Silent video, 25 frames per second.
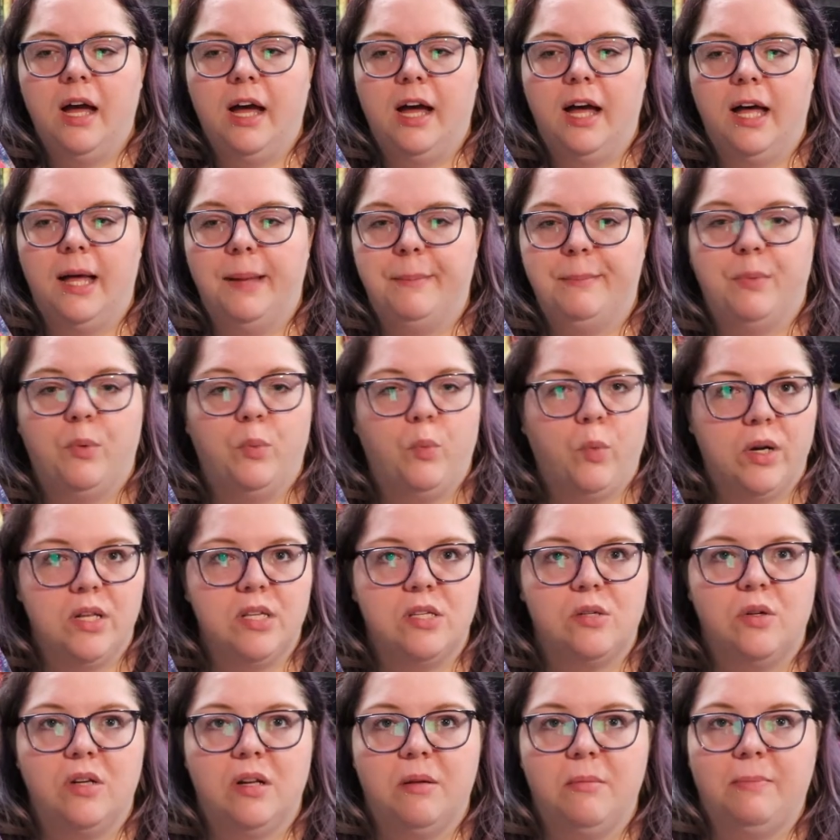Um, one
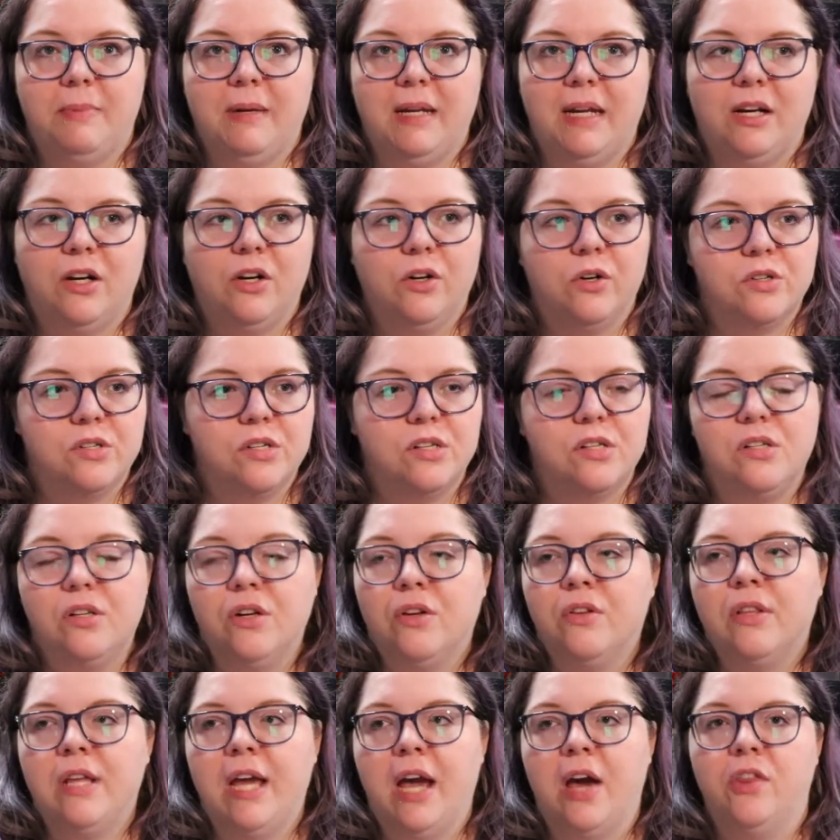student being her
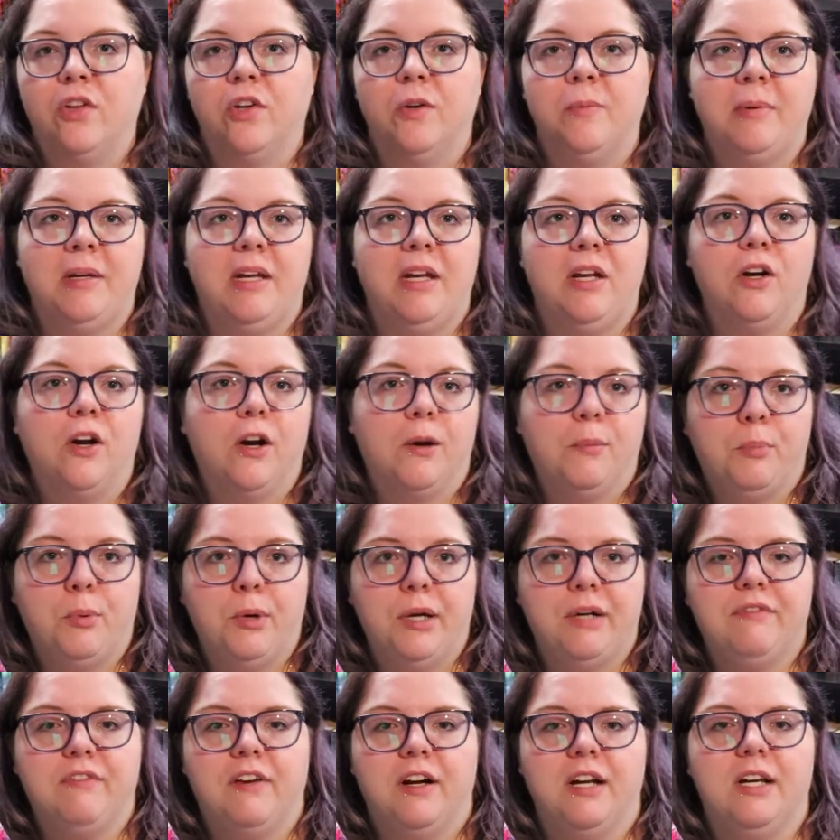sister, the other being her
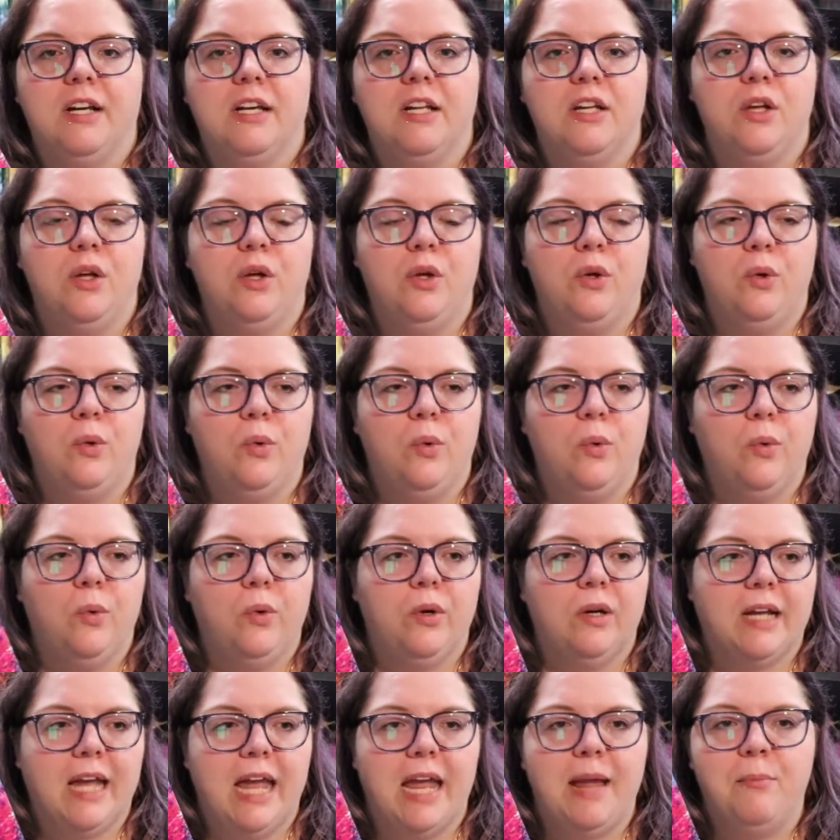boyfriend
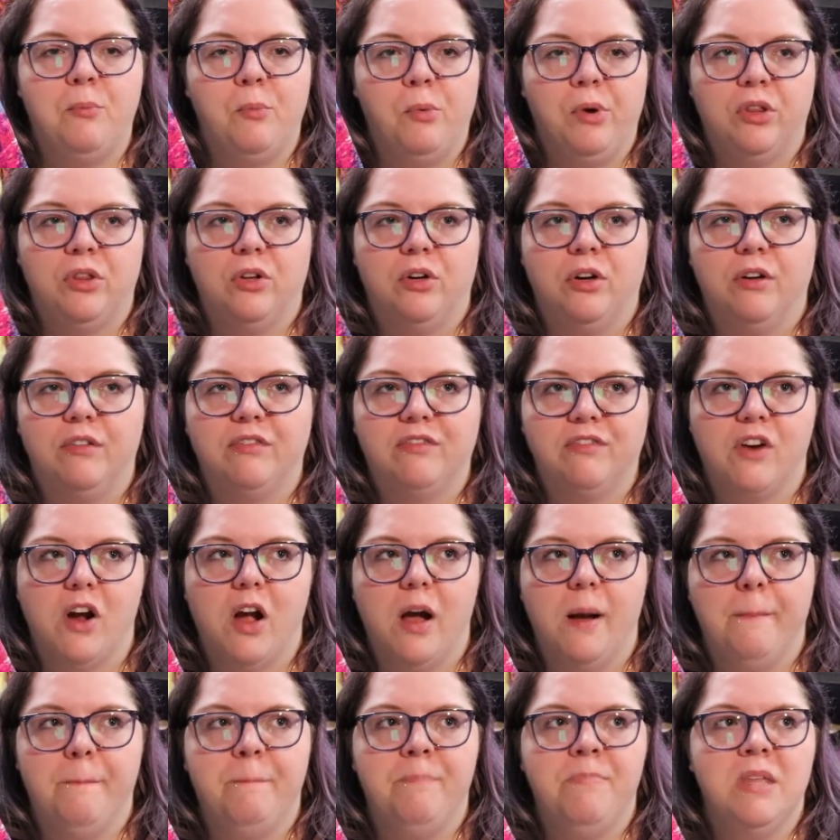who came with her
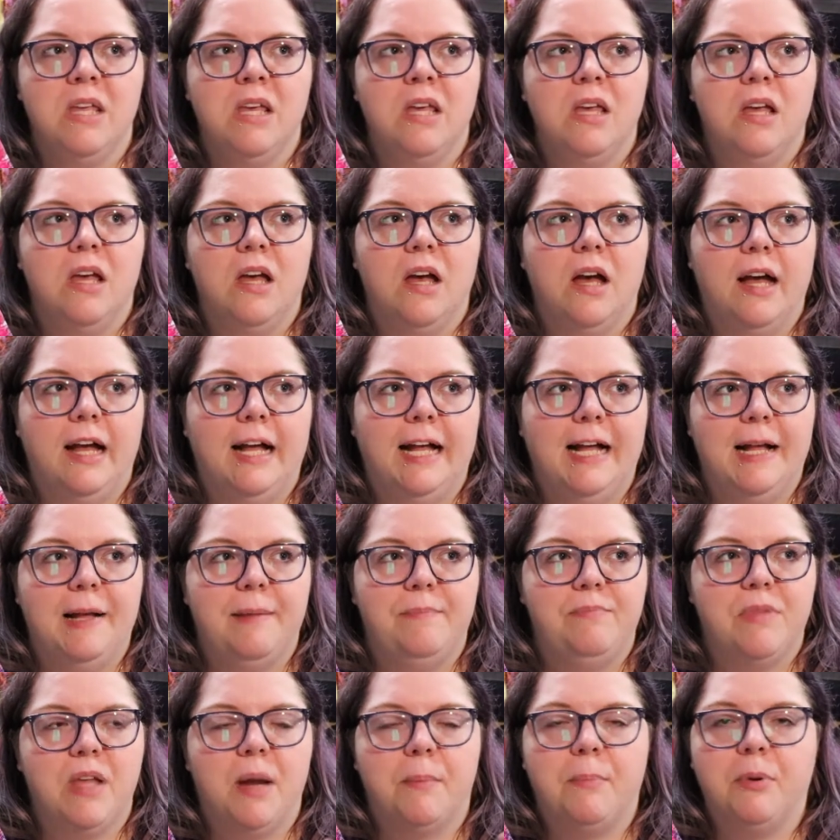from
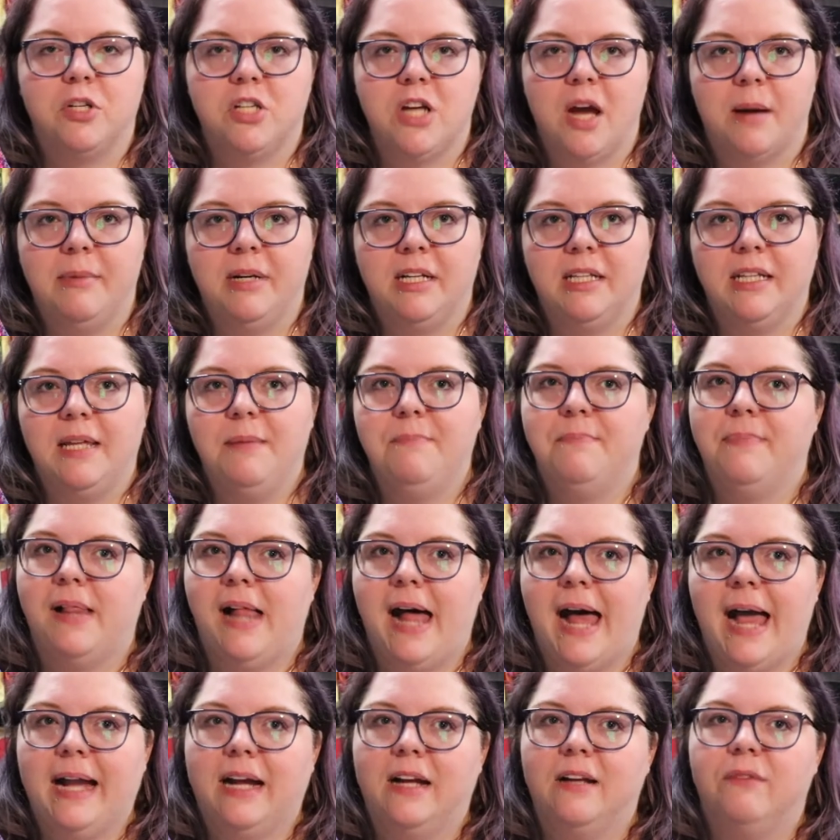um, a predominantly
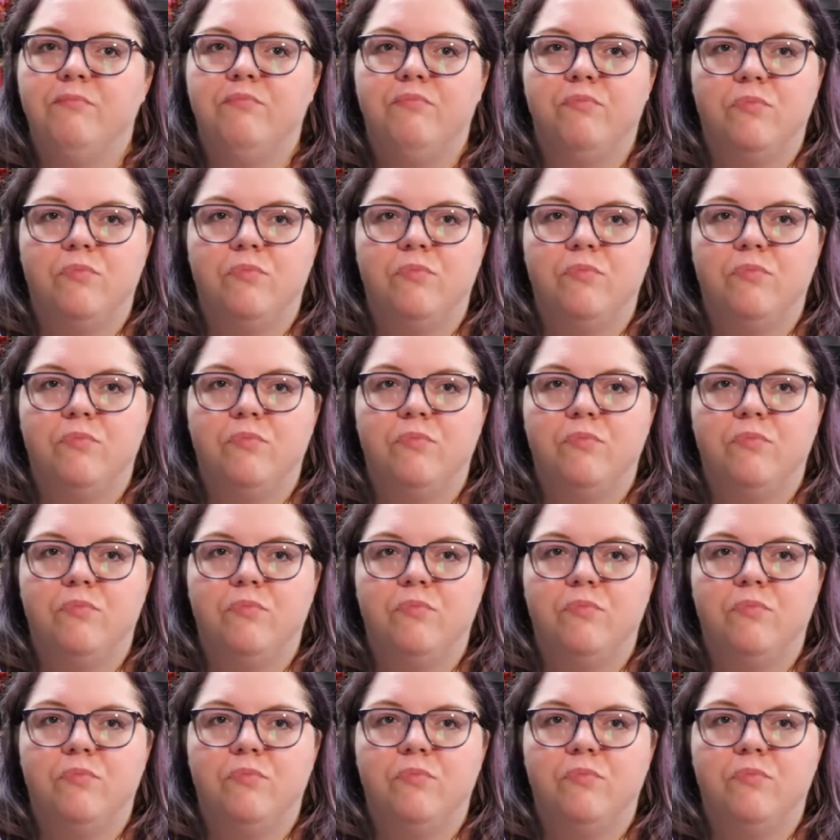black